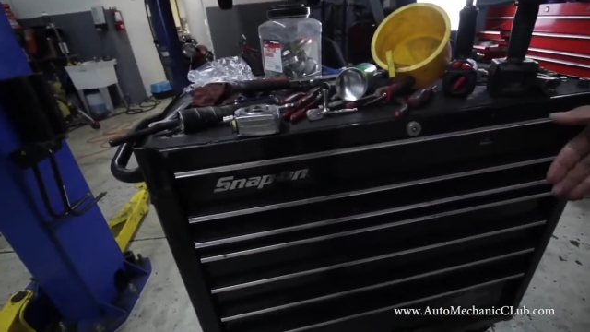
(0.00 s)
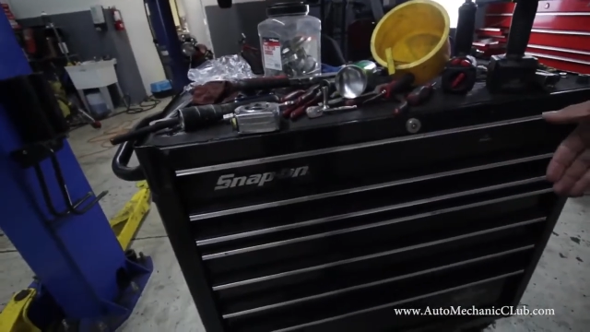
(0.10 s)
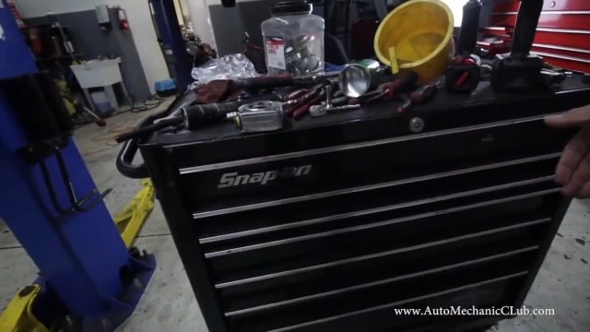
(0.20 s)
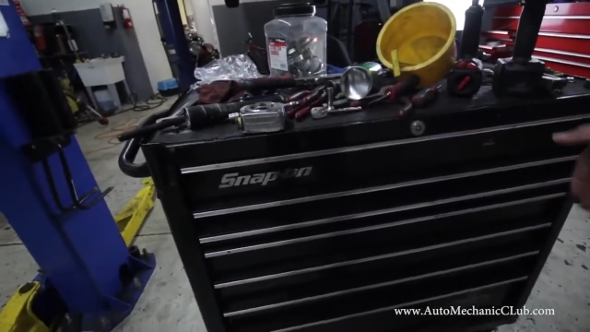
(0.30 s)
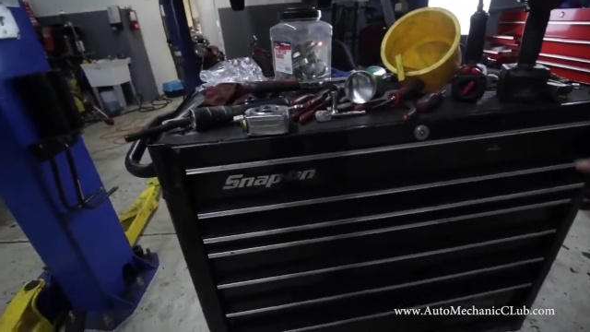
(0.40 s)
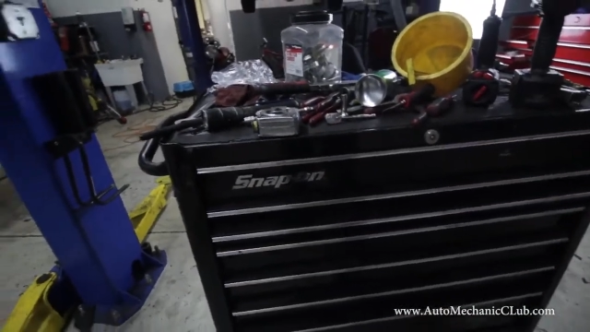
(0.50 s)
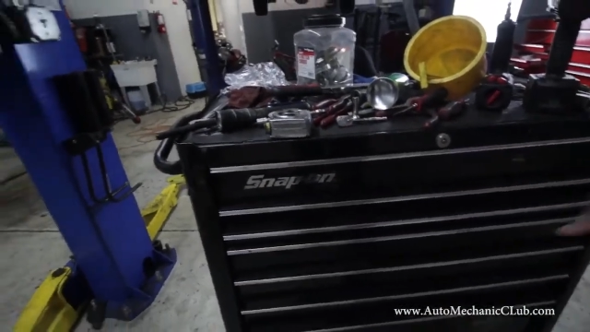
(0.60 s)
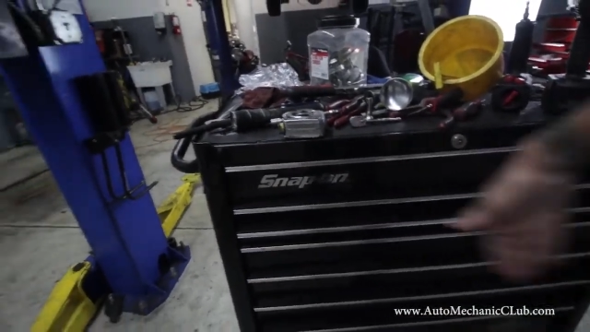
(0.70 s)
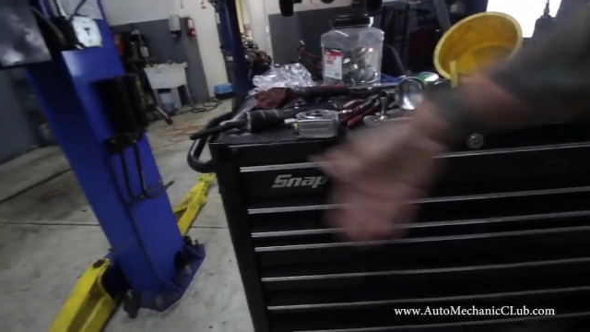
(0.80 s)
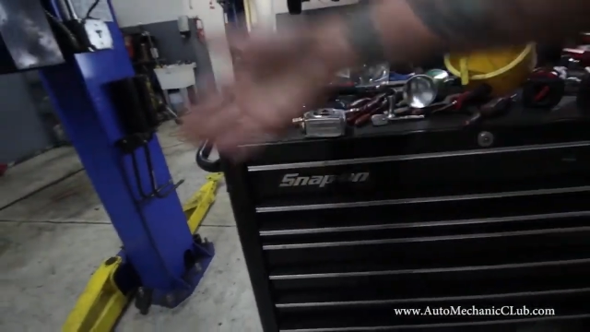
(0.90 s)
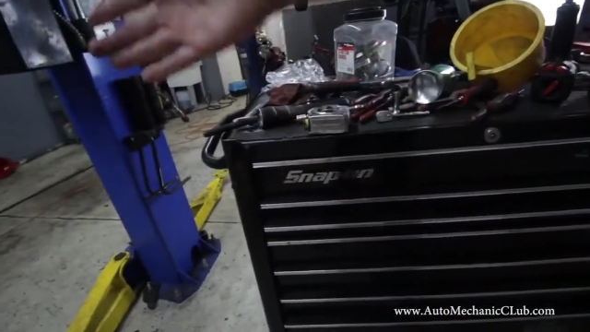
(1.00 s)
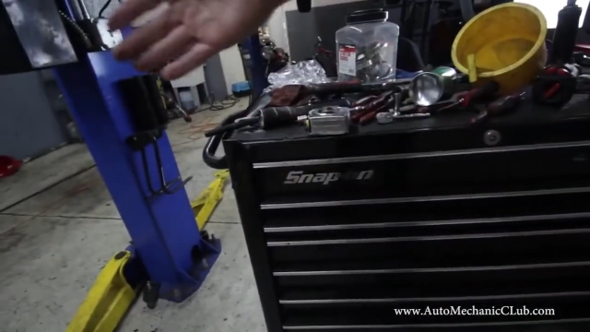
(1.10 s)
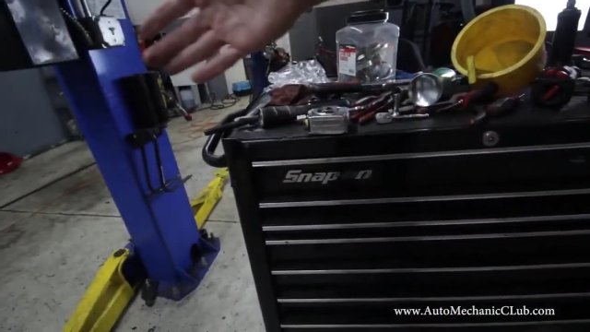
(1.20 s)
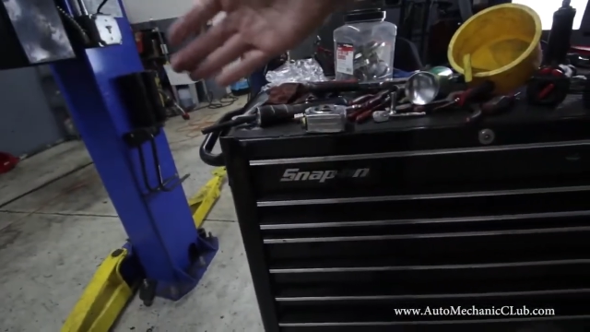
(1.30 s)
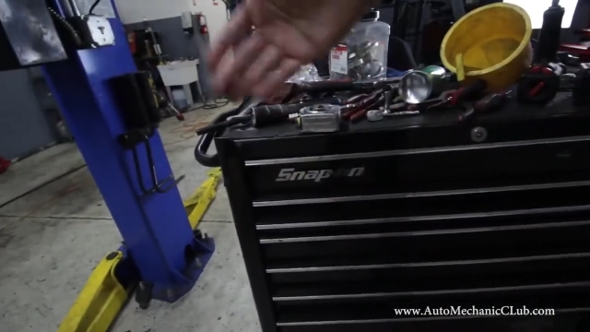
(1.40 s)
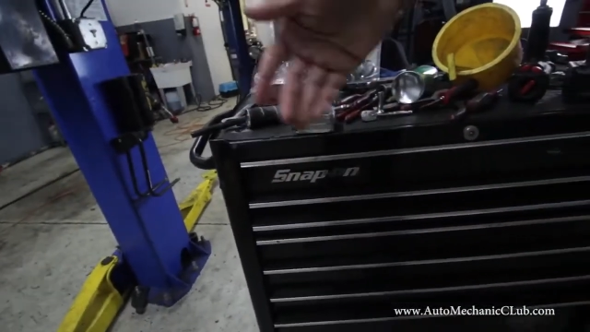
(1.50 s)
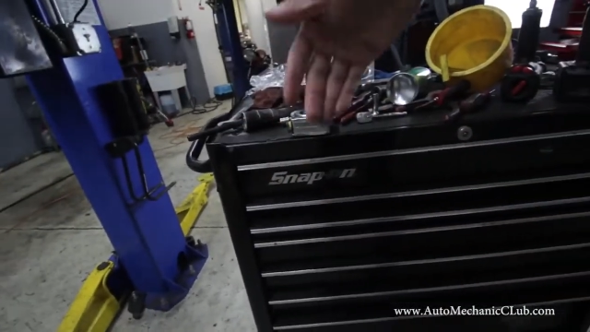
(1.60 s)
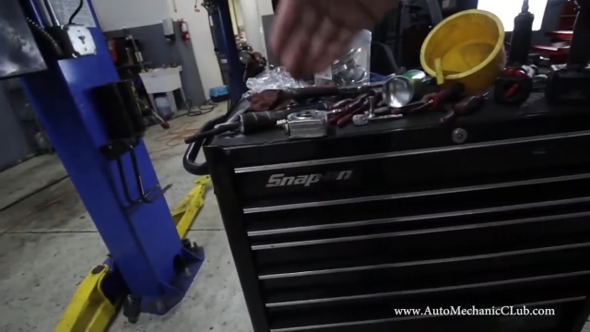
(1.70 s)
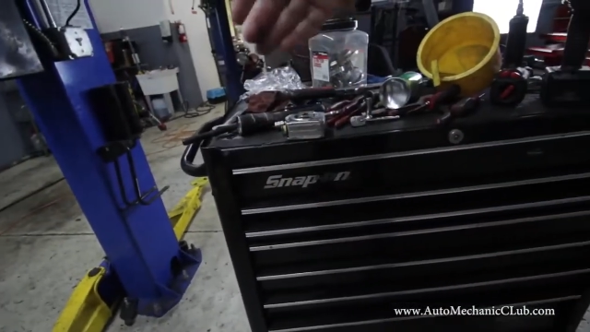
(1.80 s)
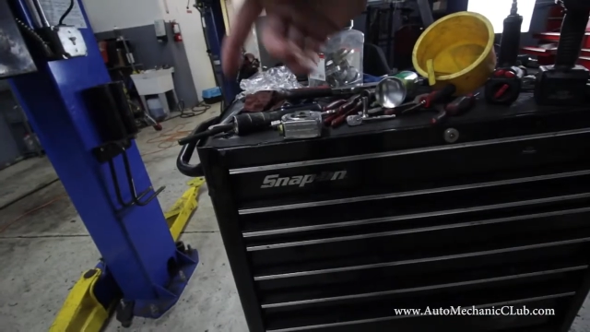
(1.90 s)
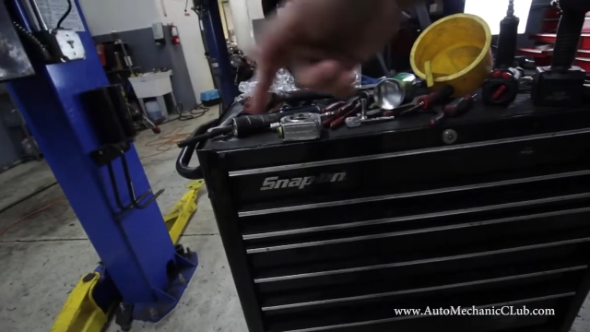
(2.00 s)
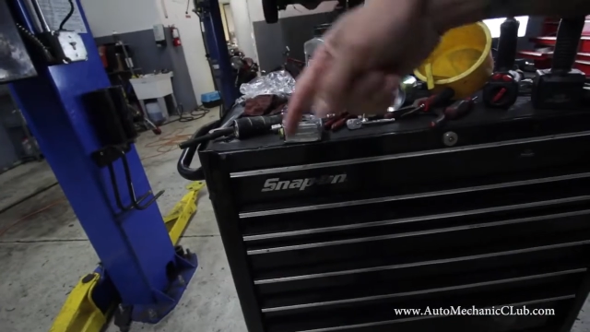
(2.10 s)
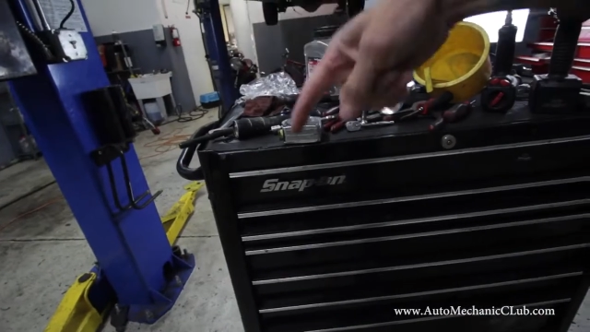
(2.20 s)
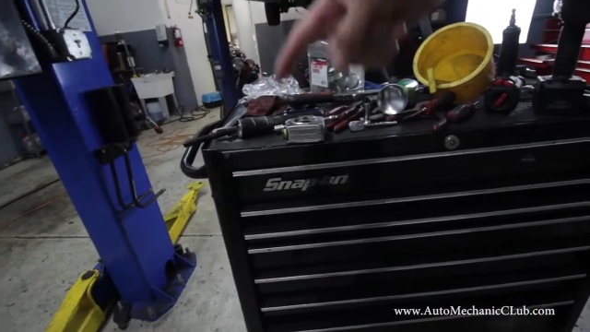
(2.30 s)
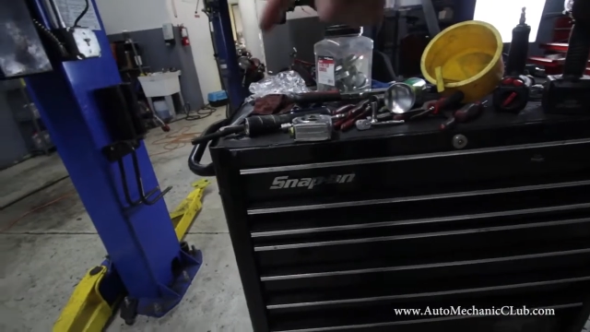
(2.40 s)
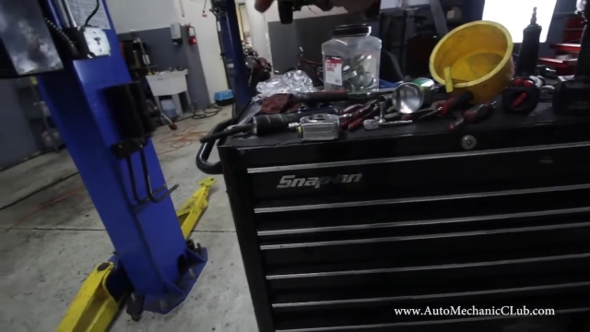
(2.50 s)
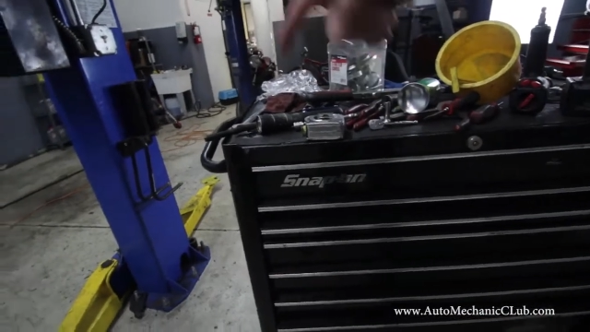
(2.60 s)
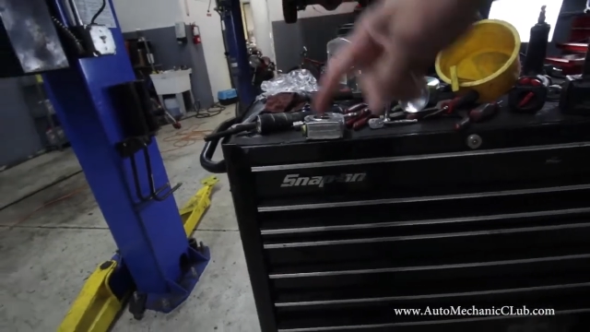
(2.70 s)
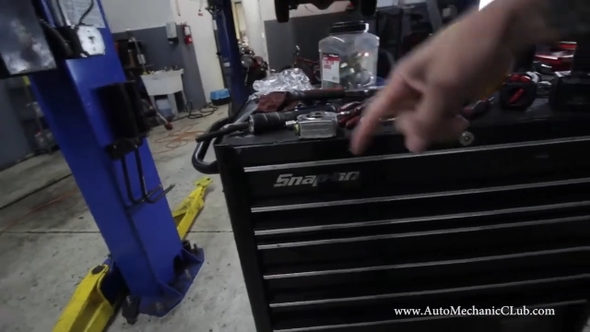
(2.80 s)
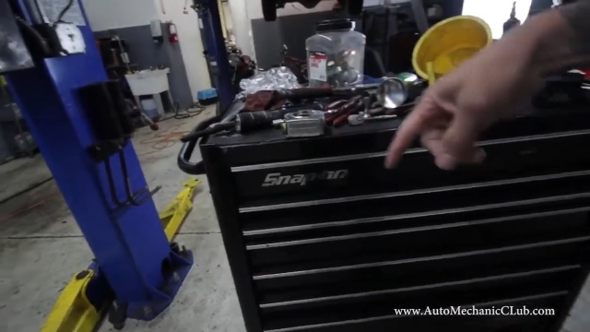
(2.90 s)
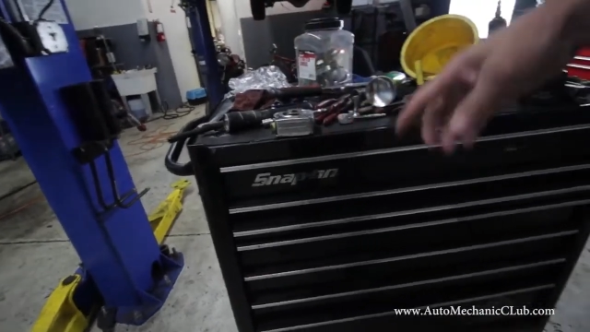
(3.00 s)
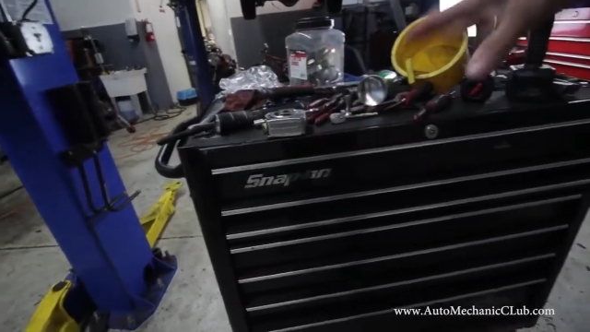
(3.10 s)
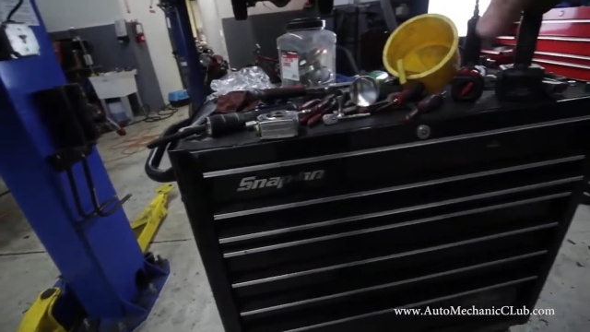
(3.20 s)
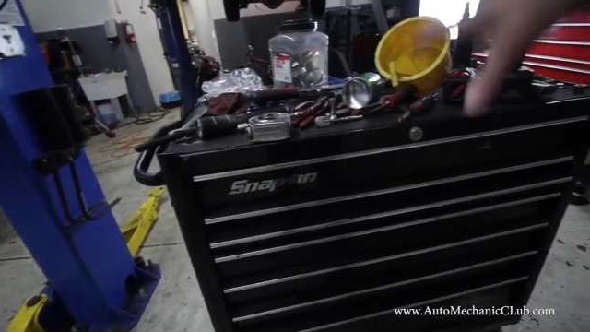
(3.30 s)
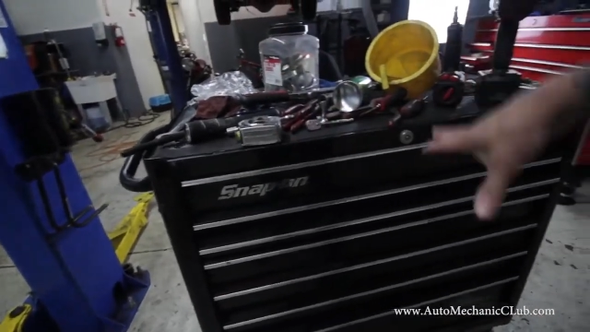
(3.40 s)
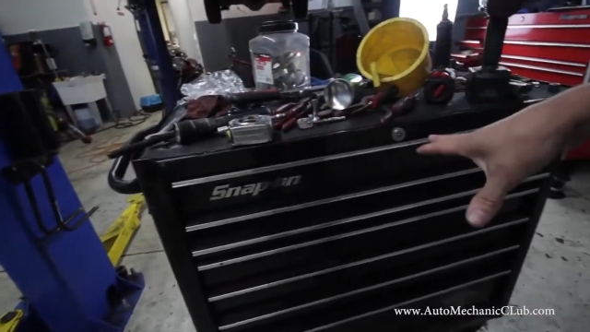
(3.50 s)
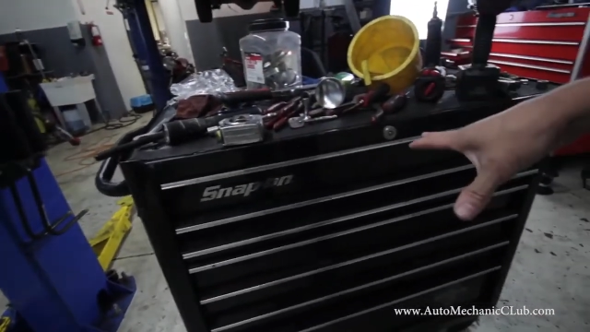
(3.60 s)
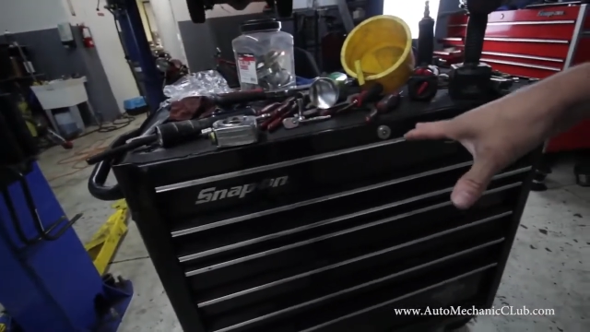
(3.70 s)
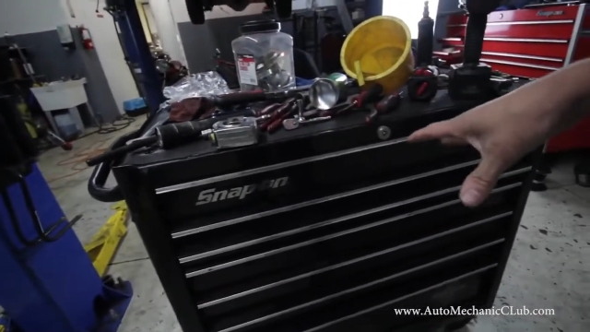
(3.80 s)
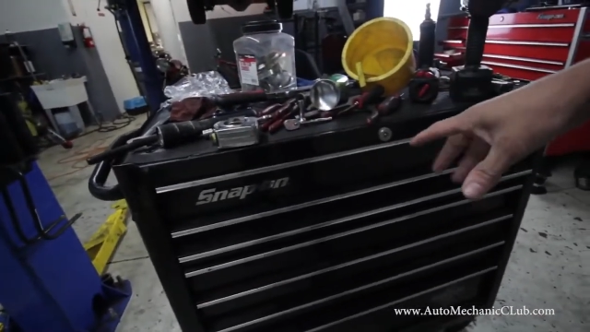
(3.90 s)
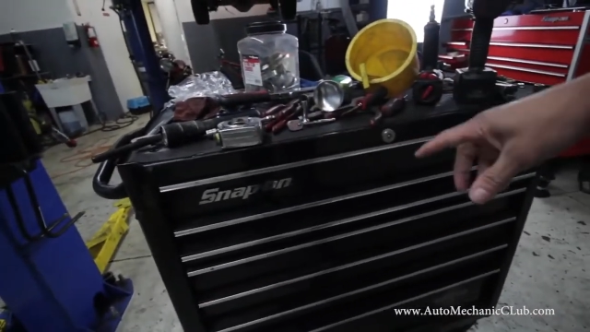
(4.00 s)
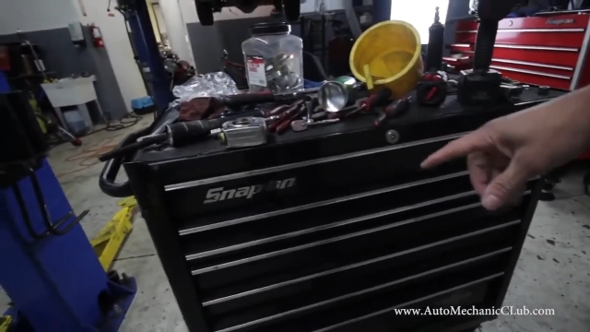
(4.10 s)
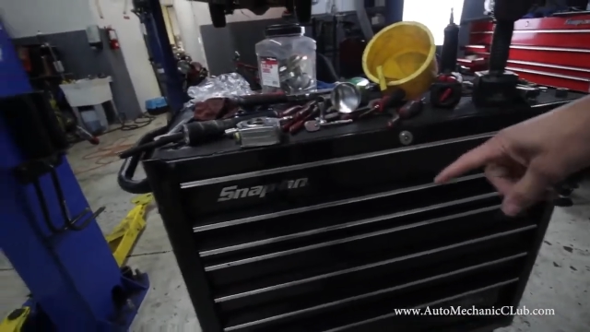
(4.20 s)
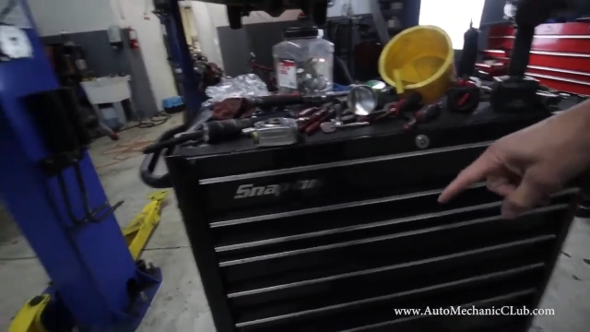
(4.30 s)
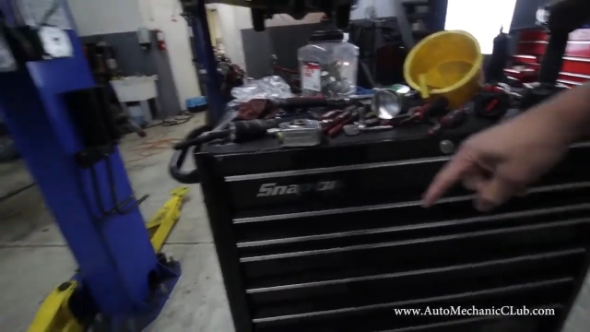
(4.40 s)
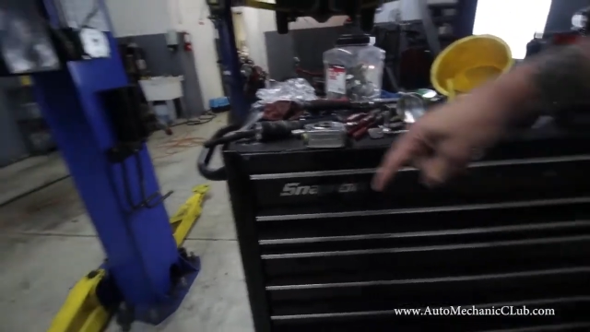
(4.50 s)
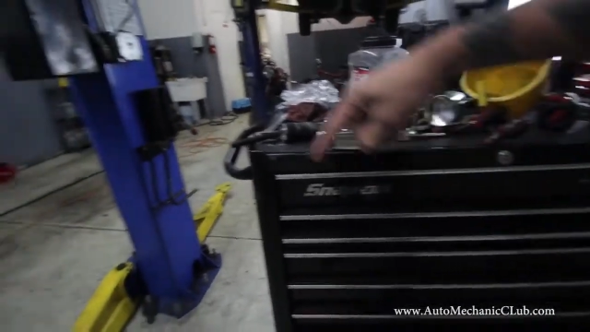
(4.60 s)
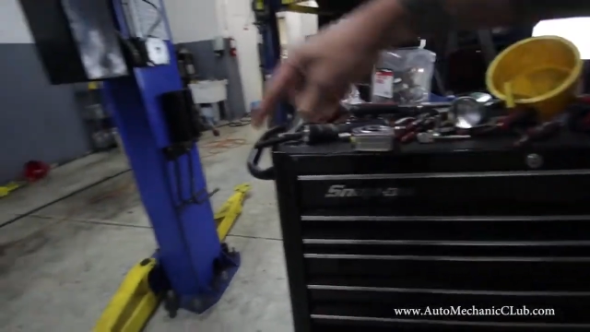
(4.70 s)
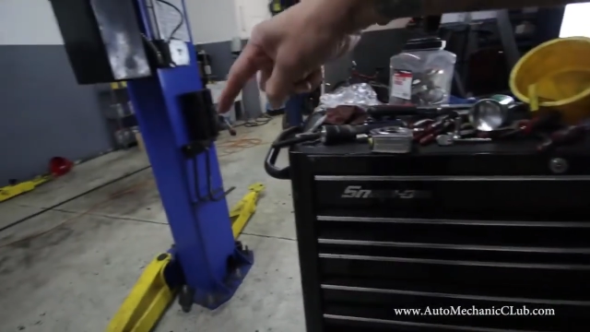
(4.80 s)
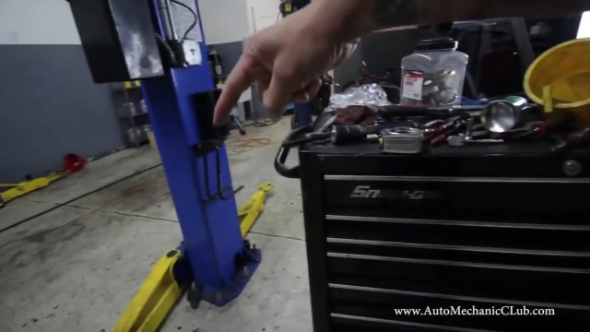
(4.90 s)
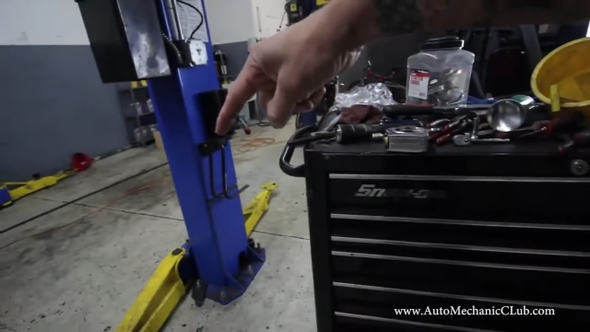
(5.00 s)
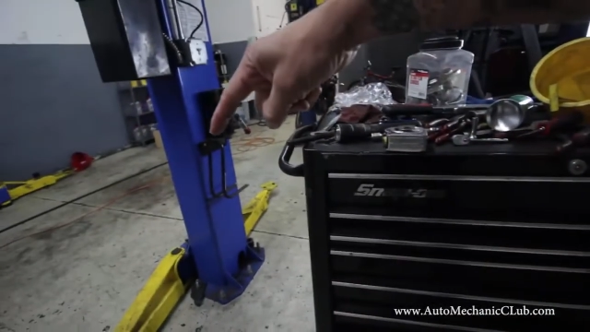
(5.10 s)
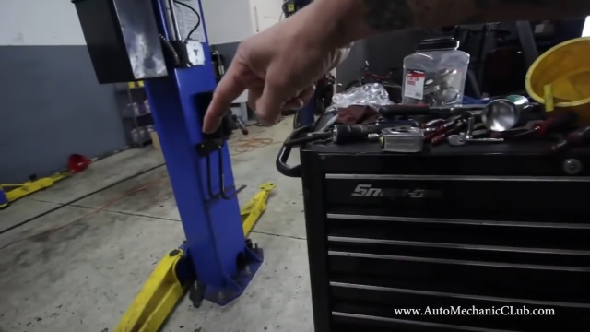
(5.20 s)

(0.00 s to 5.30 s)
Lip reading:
Nobody's mouth can be seen.